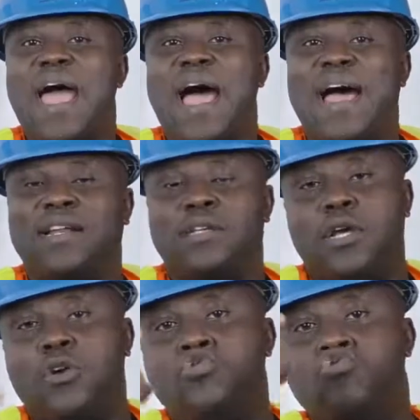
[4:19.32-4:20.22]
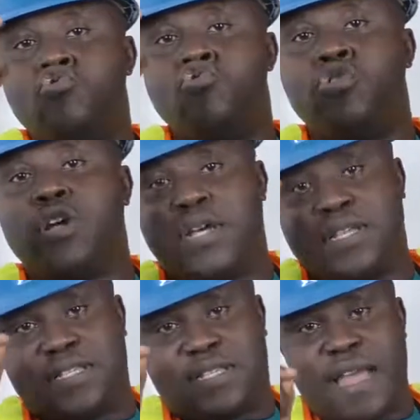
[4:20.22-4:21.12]
and good
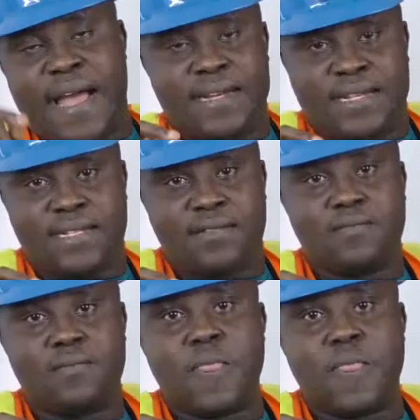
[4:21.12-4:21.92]
standing